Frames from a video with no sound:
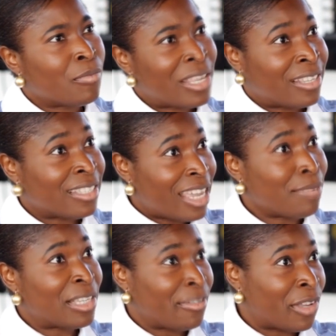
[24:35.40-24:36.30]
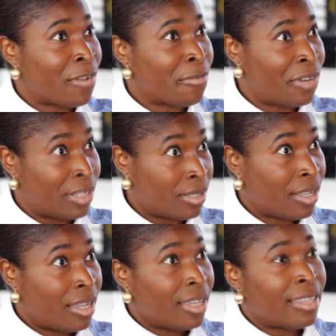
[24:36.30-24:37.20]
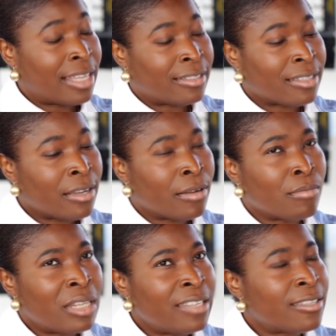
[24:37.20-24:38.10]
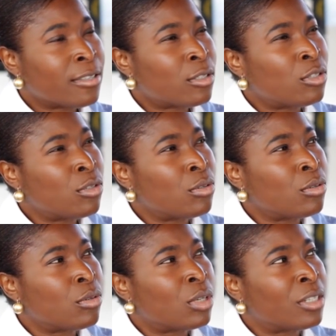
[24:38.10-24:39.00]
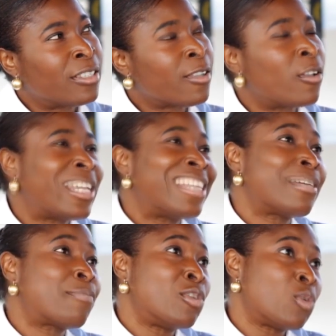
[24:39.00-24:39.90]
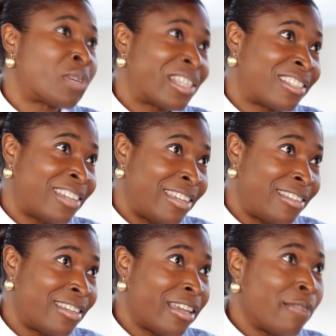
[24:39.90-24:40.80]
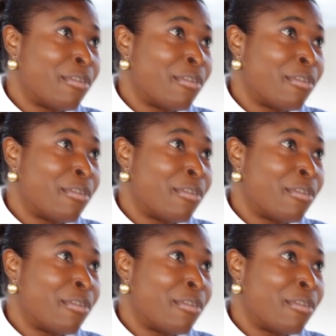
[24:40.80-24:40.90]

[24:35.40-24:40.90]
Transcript: there's a segment of the conference that leads us to, it's called the Entrepreneur Exchange.